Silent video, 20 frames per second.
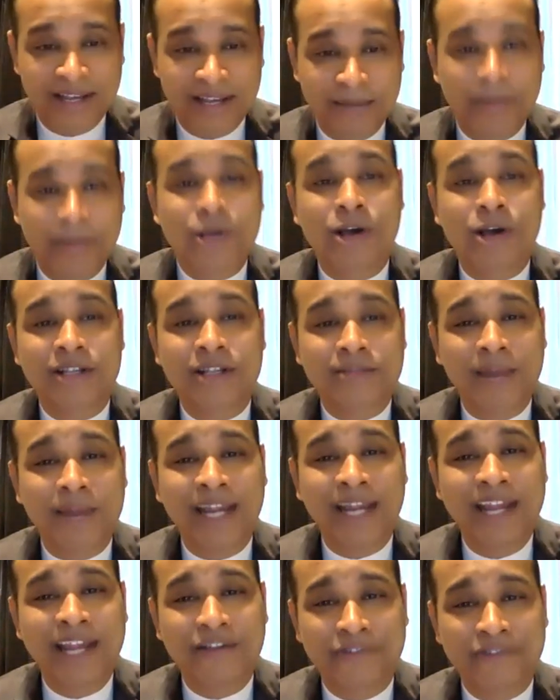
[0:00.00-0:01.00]
Because, my
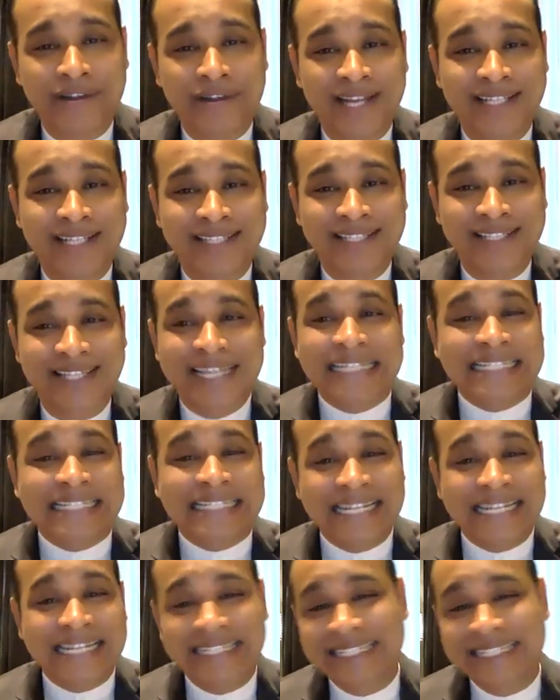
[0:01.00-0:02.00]
dear friends,
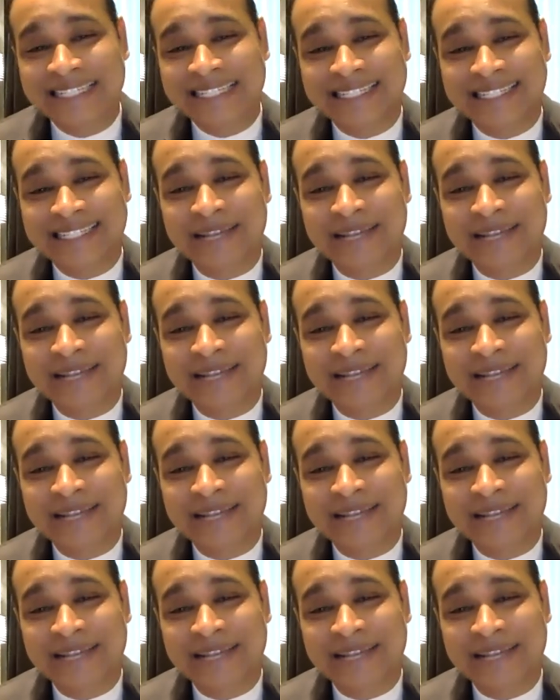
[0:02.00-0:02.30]
success